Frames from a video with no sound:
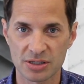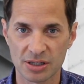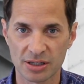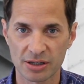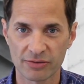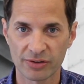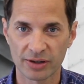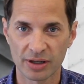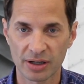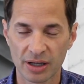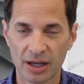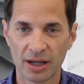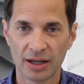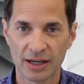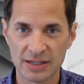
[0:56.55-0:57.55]
significant,
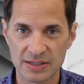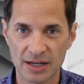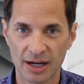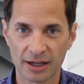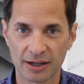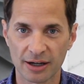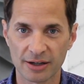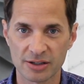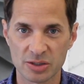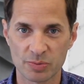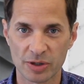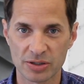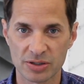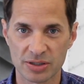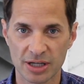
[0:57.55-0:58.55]
has not gotten as
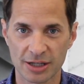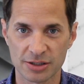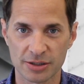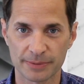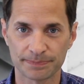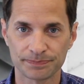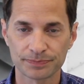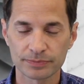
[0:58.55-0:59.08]
much attention.